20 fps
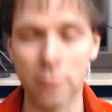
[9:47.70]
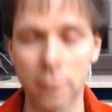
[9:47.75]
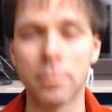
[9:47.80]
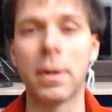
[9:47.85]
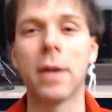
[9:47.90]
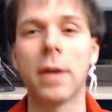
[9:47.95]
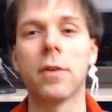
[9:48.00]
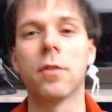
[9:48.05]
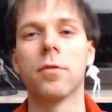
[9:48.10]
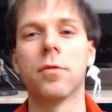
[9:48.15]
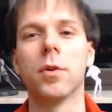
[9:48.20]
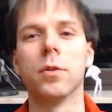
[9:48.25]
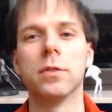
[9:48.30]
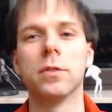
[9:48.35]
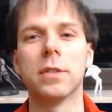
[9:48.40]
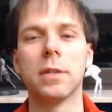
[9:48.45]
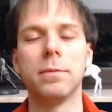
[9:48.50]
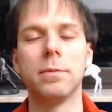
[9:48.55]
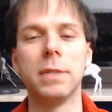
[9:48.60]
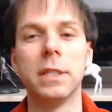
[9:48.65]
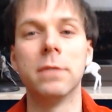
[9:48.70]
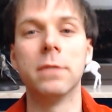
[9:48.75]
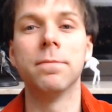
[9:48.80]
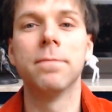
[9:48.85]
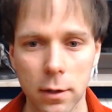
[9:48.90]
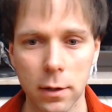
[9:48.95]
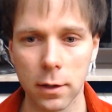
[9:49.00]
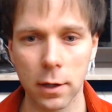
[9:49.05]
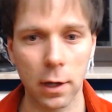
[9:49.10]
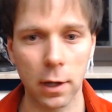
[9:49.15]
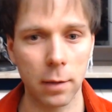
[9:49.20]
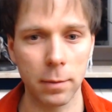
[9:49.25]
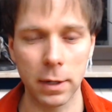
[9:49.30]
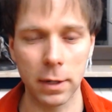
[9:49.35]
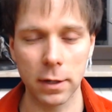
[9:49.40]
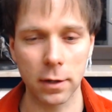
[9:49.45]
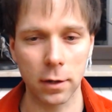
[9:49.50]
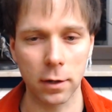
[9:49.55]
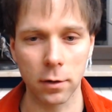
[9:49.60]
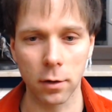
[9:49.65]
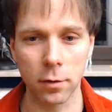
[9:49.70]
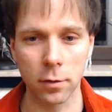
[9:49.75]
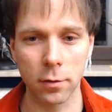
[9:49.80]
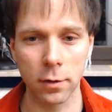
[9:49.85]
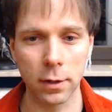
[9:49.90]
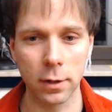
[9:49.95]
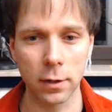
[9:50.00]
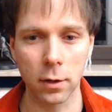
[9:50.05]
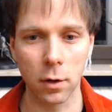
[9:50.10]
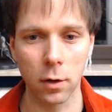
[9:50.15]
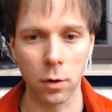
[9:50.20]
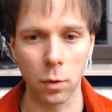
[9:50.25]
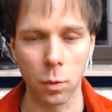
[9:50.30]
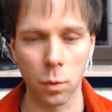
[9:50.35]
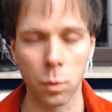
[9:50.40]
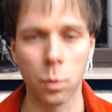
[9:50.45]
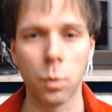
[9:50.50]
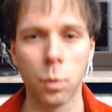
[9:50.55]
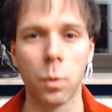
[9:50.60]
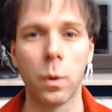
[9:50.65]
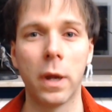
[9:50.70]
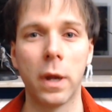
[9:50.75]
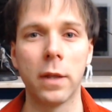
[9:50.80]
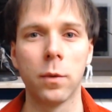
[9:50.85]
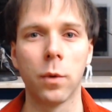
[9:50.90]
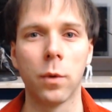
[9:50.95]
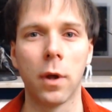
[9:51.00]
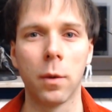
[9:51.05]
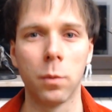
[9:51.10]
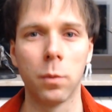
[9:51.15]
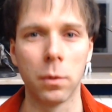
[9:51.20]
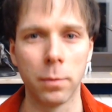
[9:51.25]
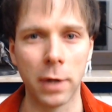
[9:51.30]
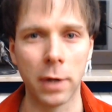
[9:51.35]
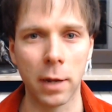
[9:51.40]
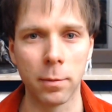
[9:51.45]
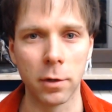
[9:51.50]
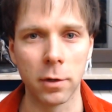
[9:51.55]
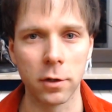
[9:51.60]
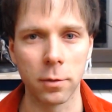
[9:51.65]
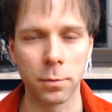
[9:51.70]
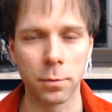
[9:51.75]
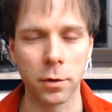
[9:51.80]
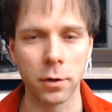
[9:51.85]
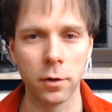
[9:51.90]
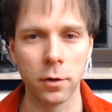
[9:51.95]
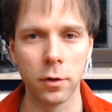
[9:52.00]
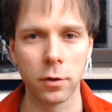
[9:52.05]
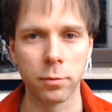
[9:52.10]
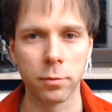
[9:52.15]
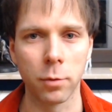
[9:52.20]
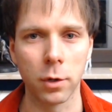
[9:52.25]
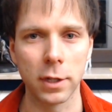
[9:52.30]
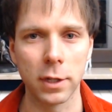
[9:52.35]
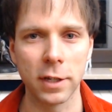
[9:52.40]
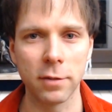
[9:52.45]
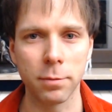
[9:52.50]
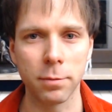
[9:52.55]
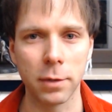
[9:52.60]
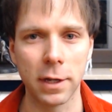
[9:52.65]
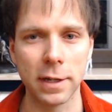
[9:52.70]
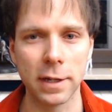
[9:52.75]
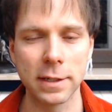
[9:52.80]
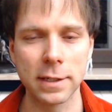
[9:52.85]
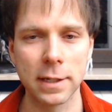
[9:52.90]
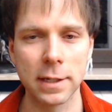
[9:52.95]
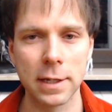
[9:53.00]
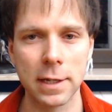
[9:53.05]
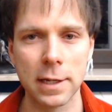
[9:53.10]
microphones, I mean. I don't really know when I will be able to produce more Let's Plays.